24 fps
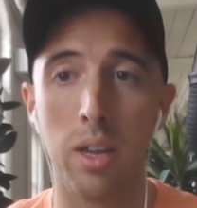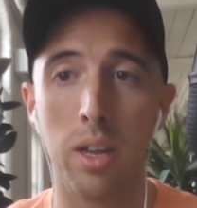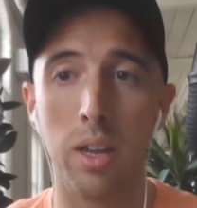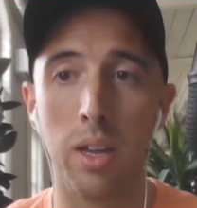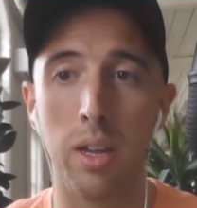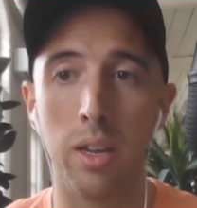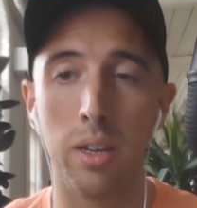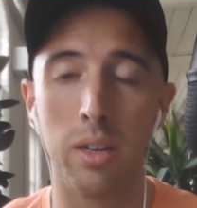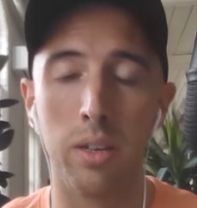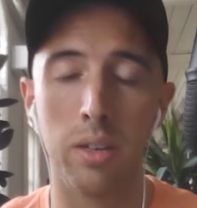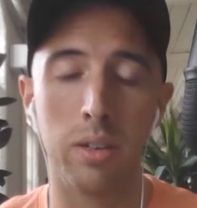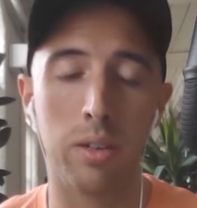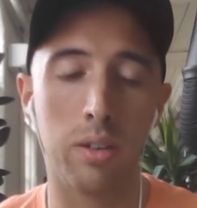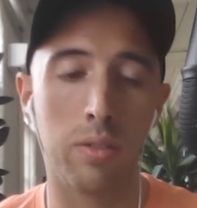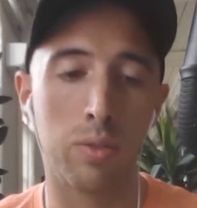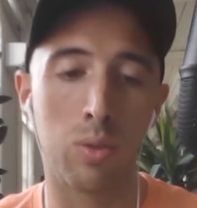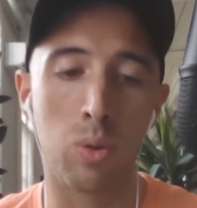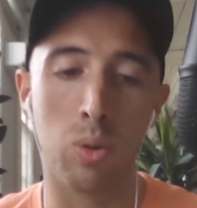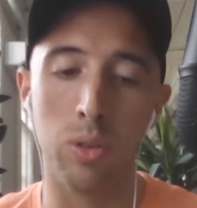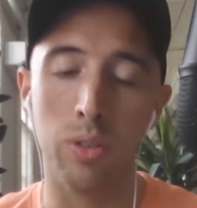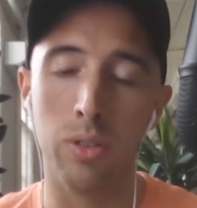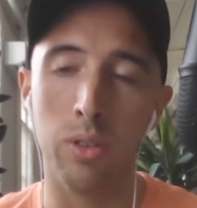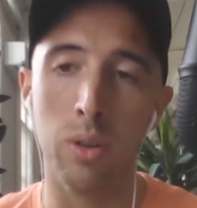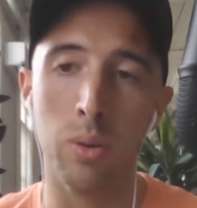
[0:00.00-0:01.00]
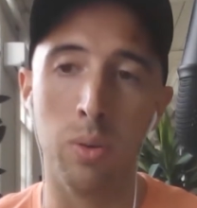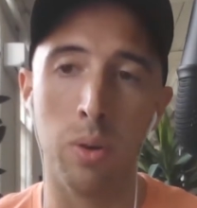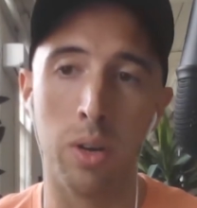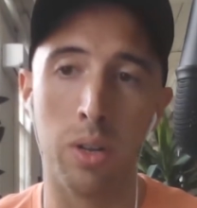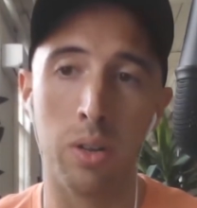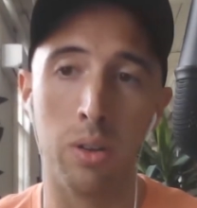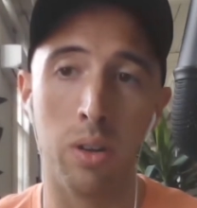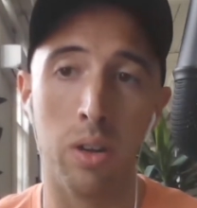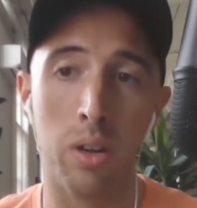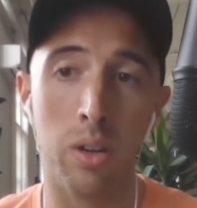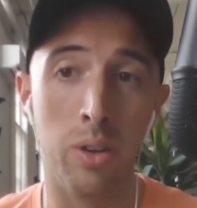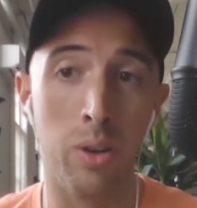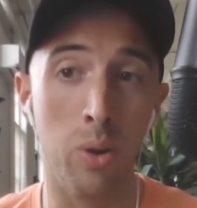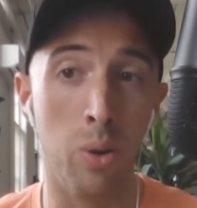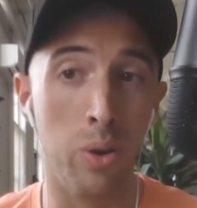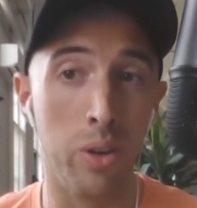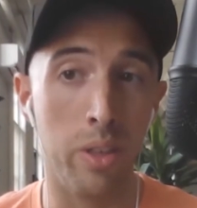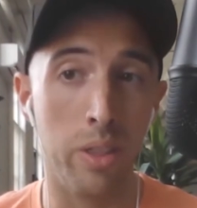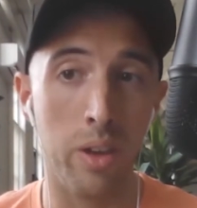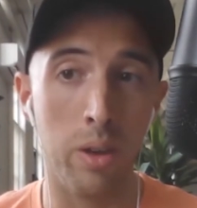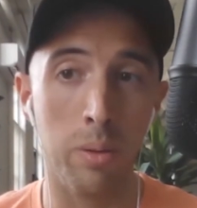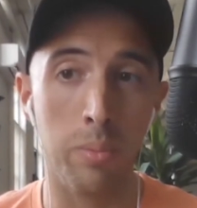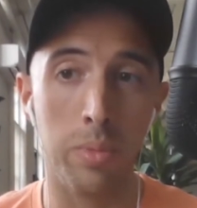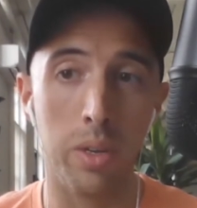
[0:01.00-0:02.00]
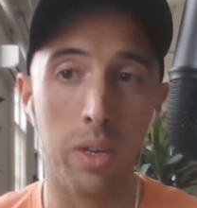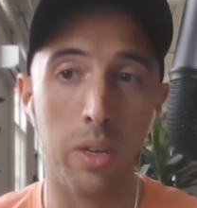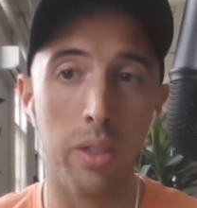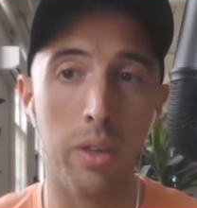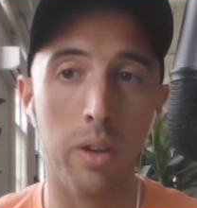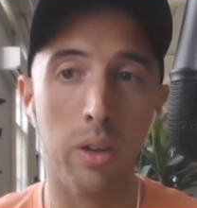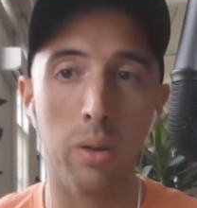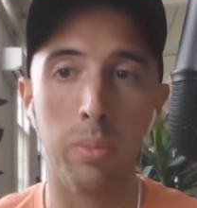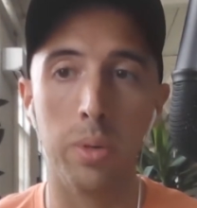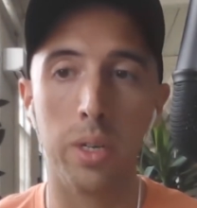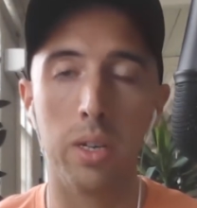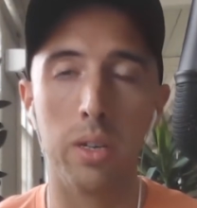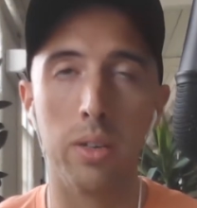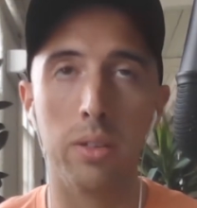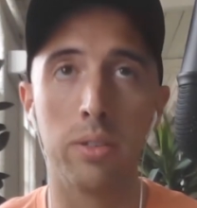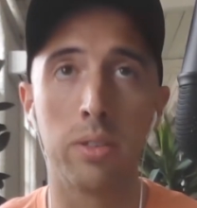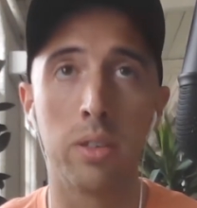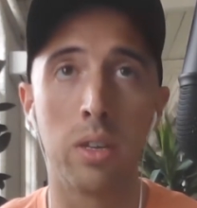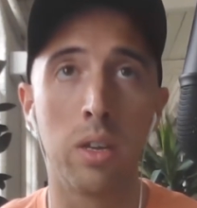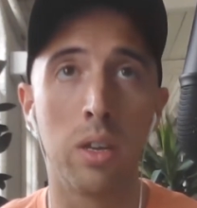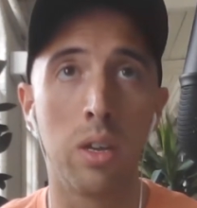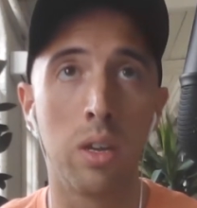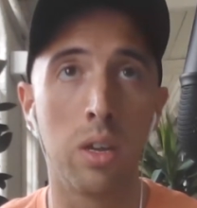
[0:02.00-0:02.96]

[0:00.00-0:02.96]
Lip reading: And of course, you don't want to annoy them either, because